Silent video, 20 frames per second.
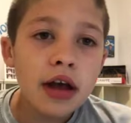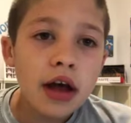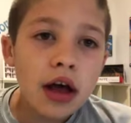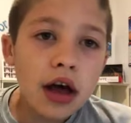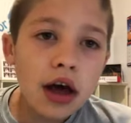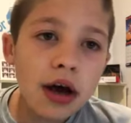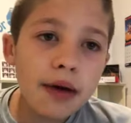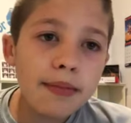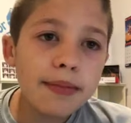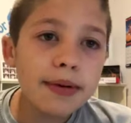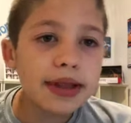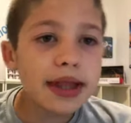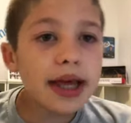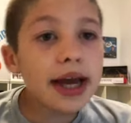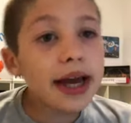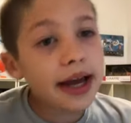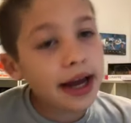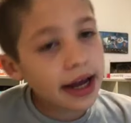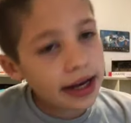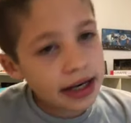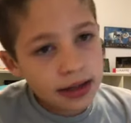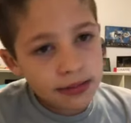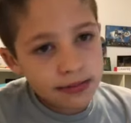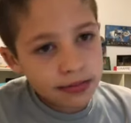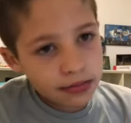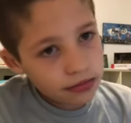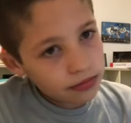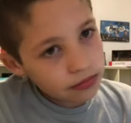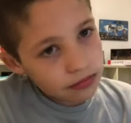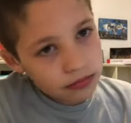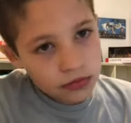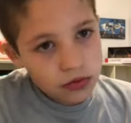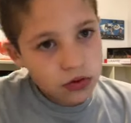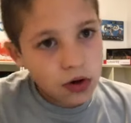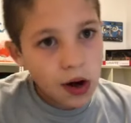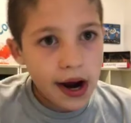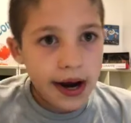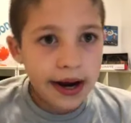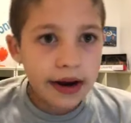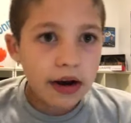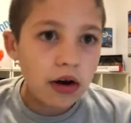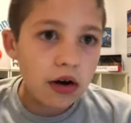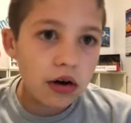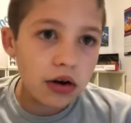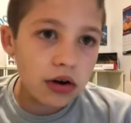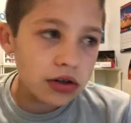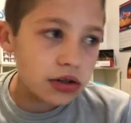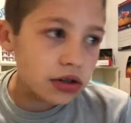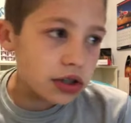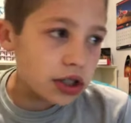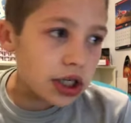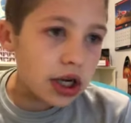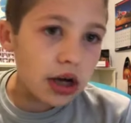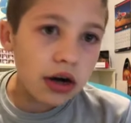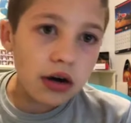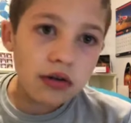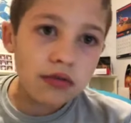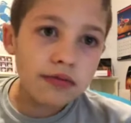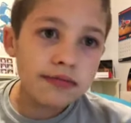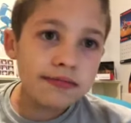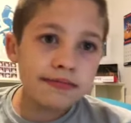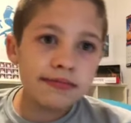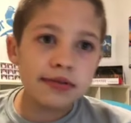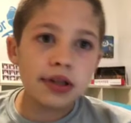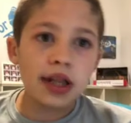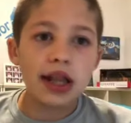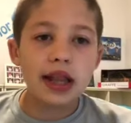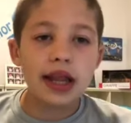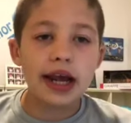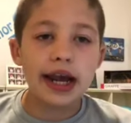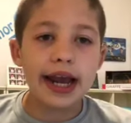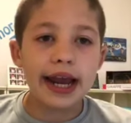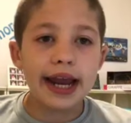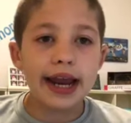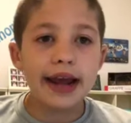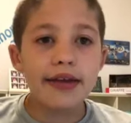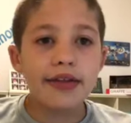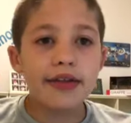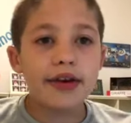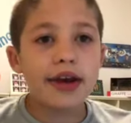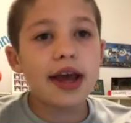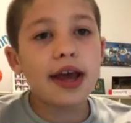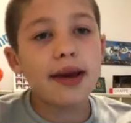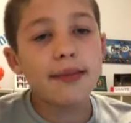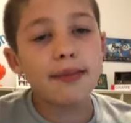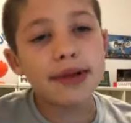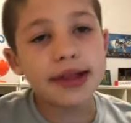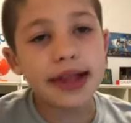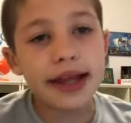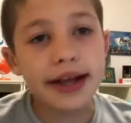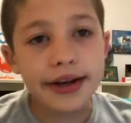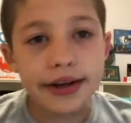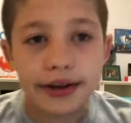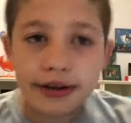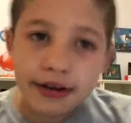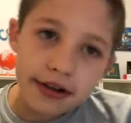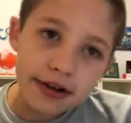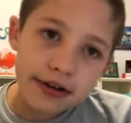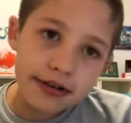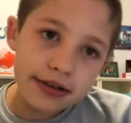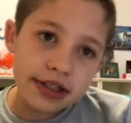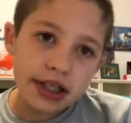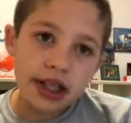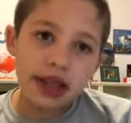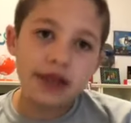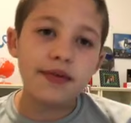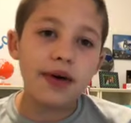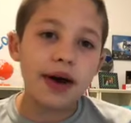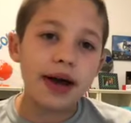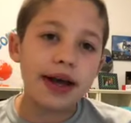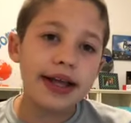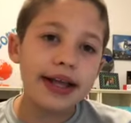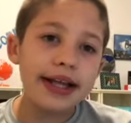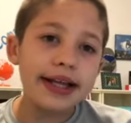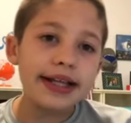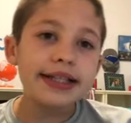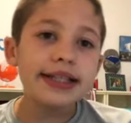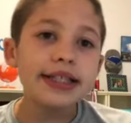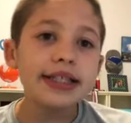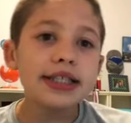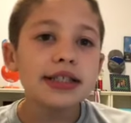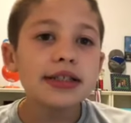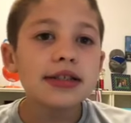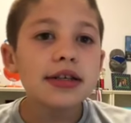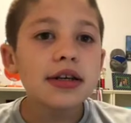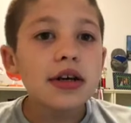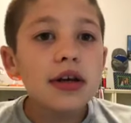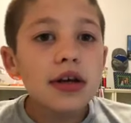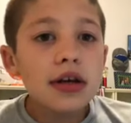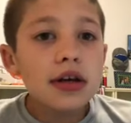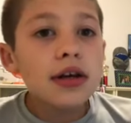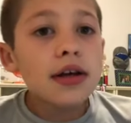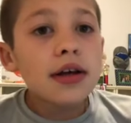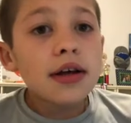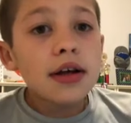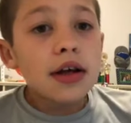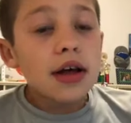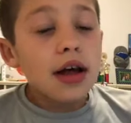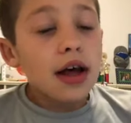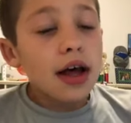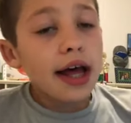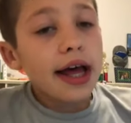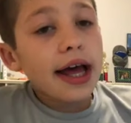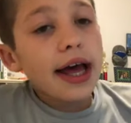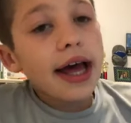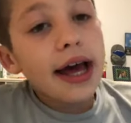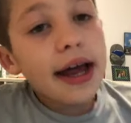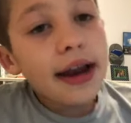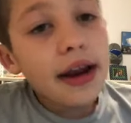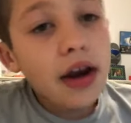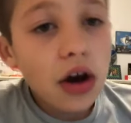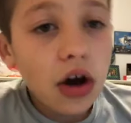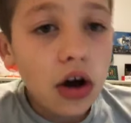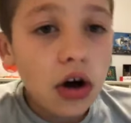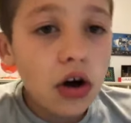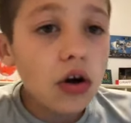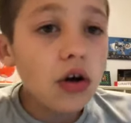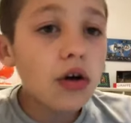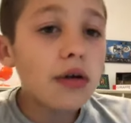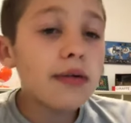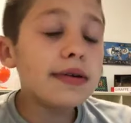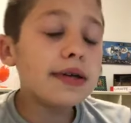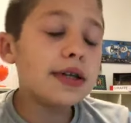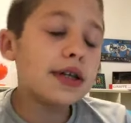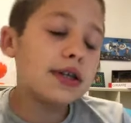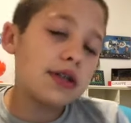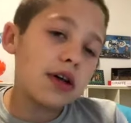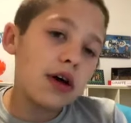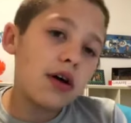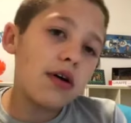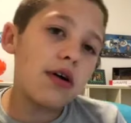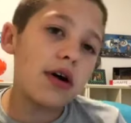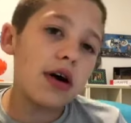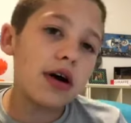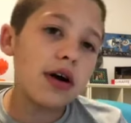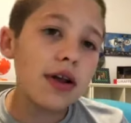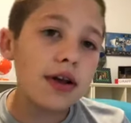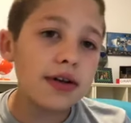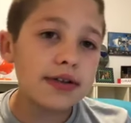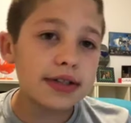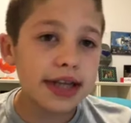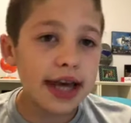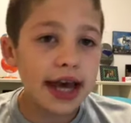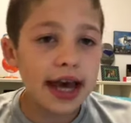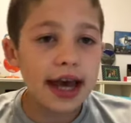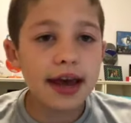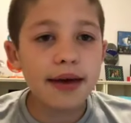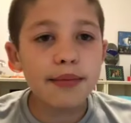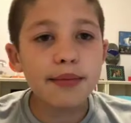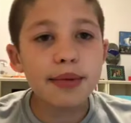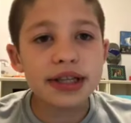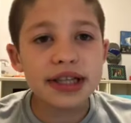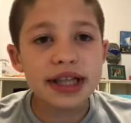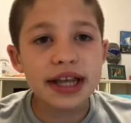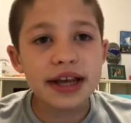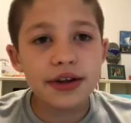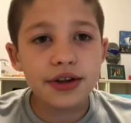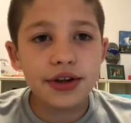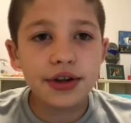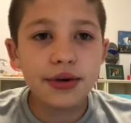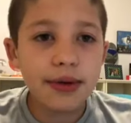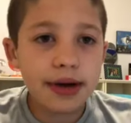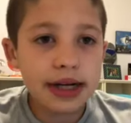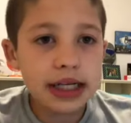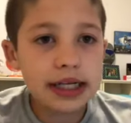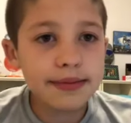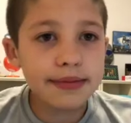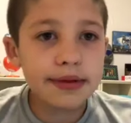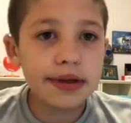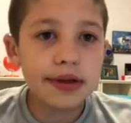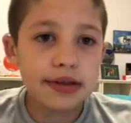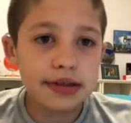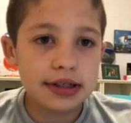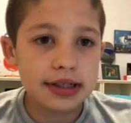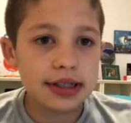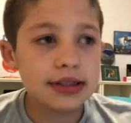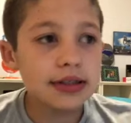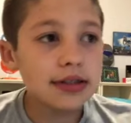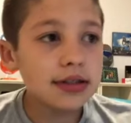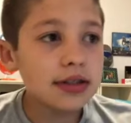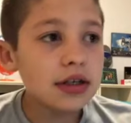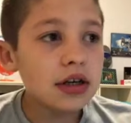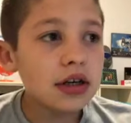But they end up trying hard, you know, like any other game, but they do lose to the Vikings at home, so a close game, but they do end up losing.